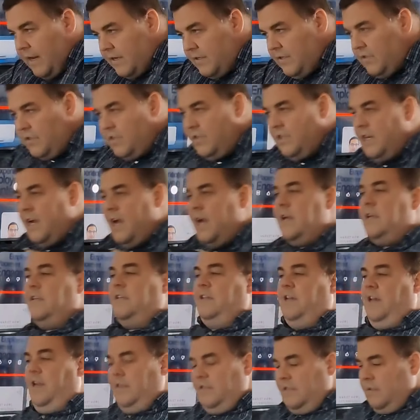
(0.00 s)

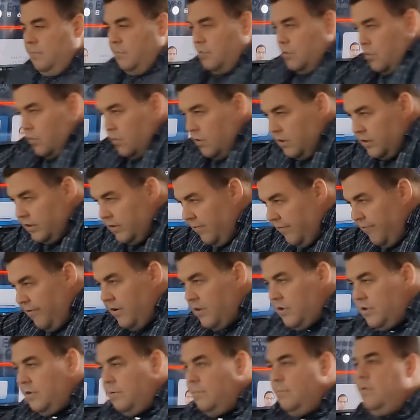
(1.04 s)
exercise and get some torso
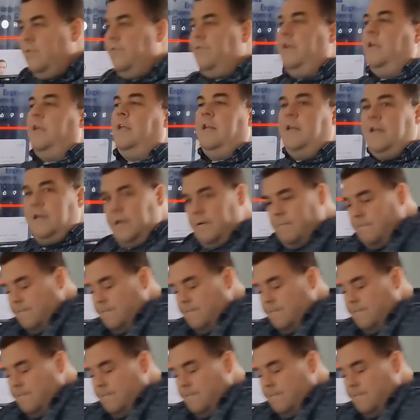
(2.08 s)
function moving in,